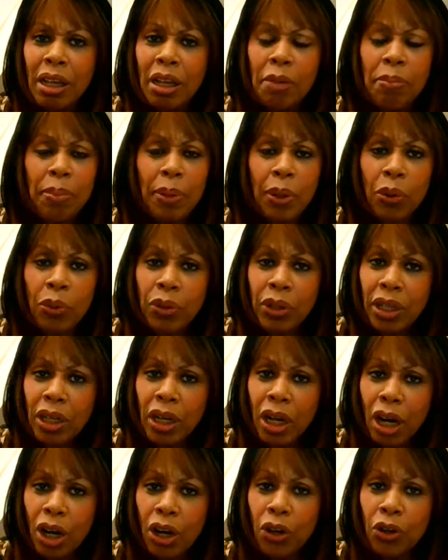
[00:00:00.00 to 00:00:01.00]
building
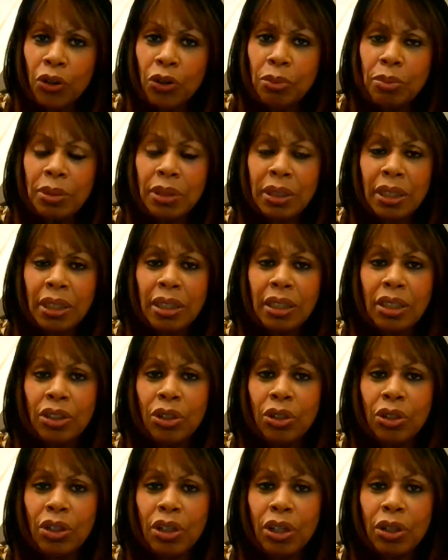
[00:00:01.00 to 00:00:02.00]
homes and
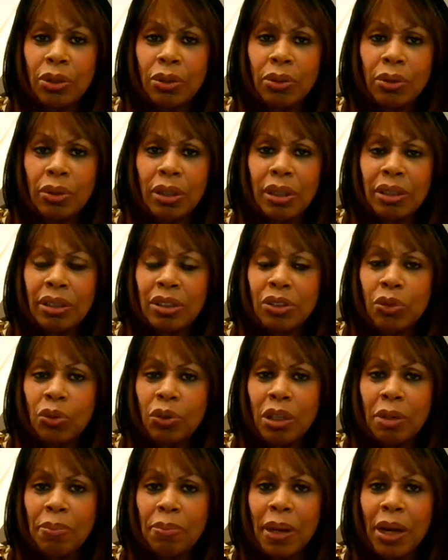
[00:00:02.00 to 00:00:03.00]
you know it's
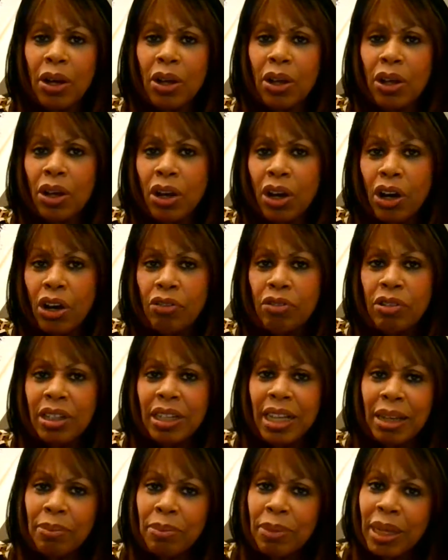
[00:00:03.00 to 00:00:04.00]
talking about her and
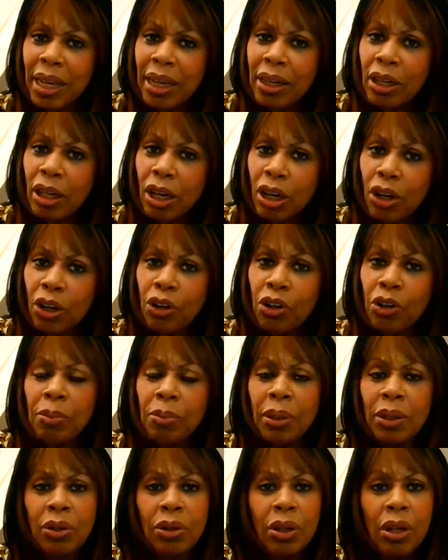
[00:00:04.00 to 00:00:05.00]
him getting a home
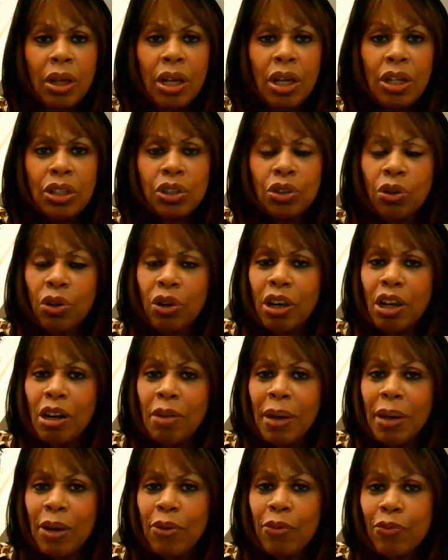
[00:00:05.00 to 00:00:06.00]
and talking
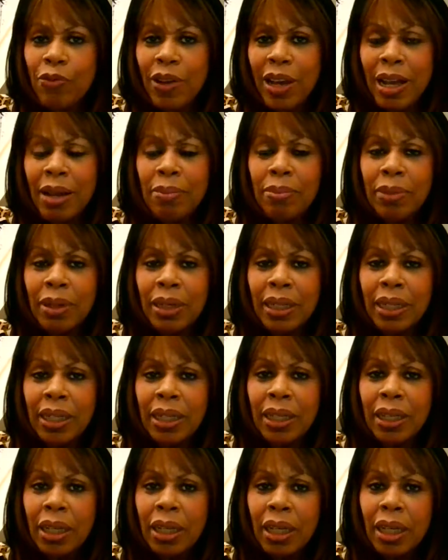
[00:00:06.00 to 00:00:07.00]
about
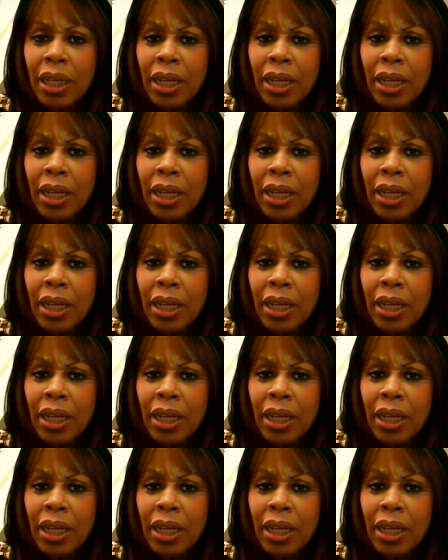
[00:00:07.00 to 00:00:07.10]
family